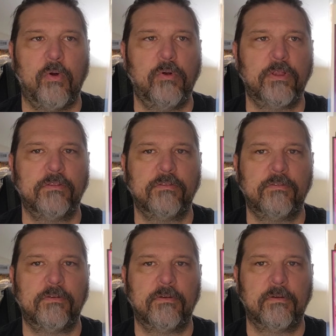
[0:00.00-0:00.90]
A
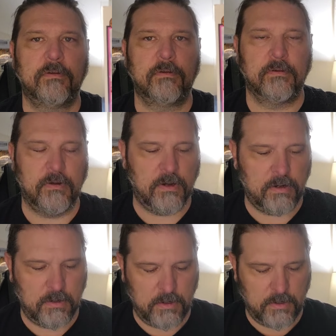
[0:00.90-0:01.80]
79
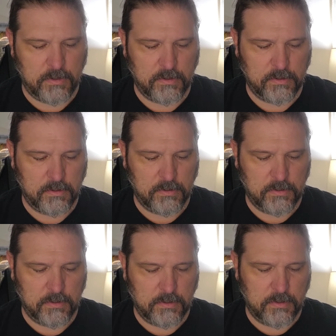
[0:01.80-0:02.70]
Morris
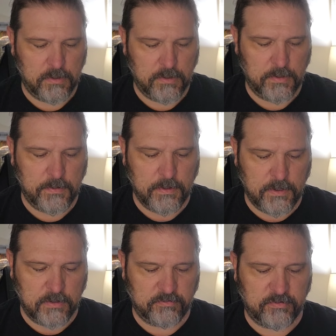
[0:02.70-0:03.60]
Owens
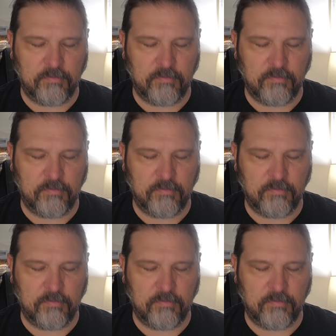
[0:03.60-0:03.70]
card.